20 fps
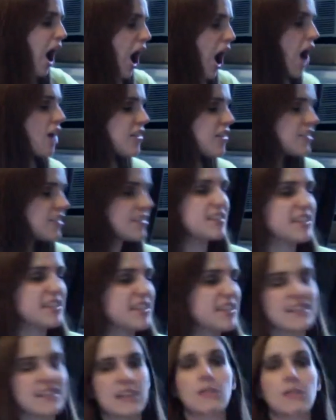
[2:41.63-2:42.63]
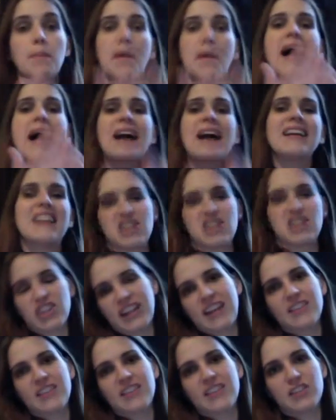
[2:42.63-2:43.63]
all this to say is that the backlash
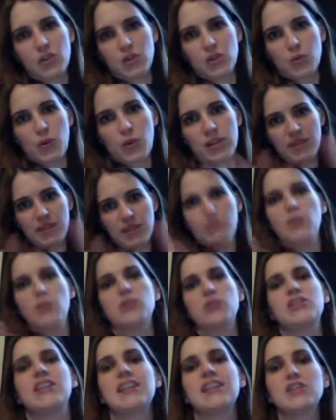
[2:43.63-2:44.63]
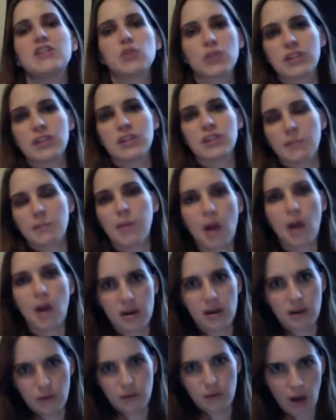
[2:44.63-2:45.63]
against her is what is the most interesting
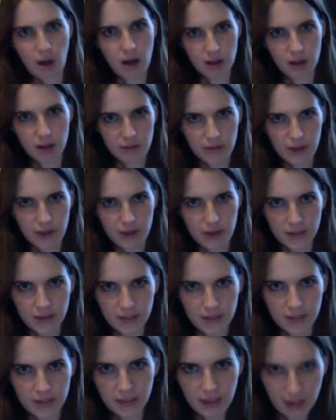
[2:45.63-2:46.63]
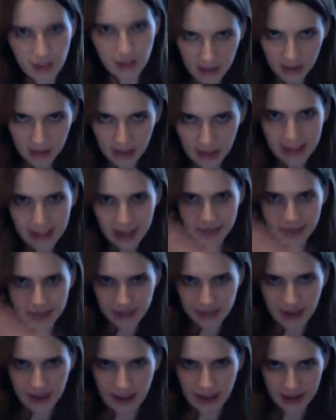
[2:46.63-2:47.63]
part of all of this like i
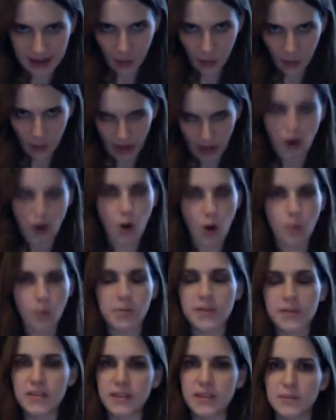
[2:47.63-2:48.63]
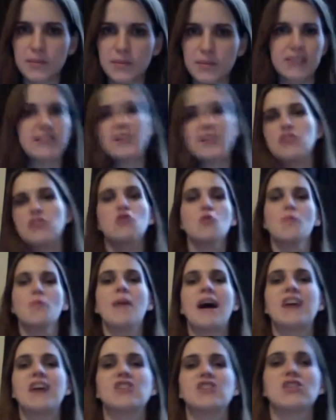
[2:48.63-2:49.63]
said when i opened this piece can you
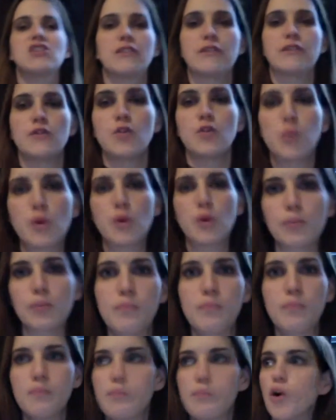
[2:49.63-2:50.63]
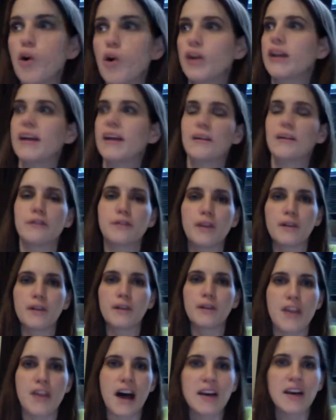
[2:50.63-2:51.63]
imagine if you were put in front of
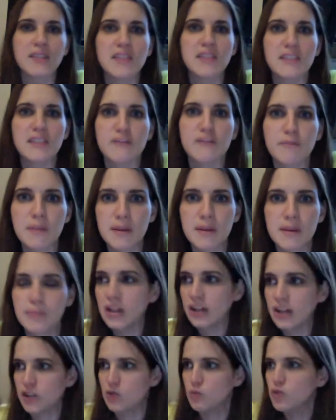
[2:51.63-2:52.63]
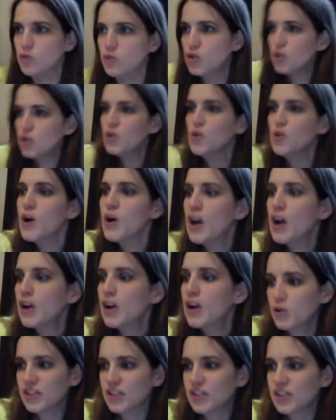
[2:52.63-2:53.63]
thousands of people and you knew
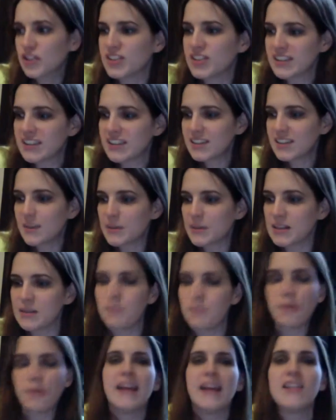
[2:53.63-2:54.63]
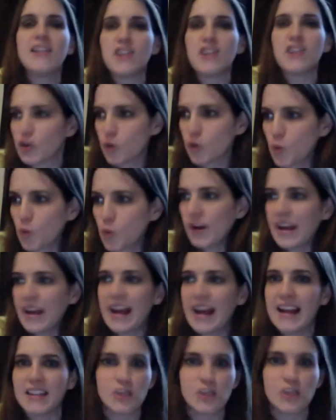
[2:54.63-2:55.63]
your success at something depended on your one
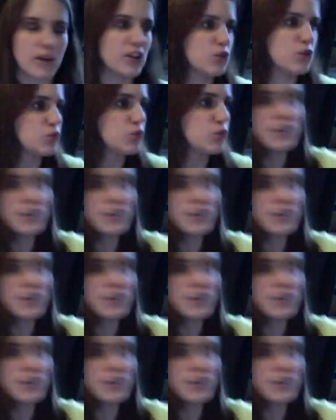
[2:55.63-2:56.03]
answer and you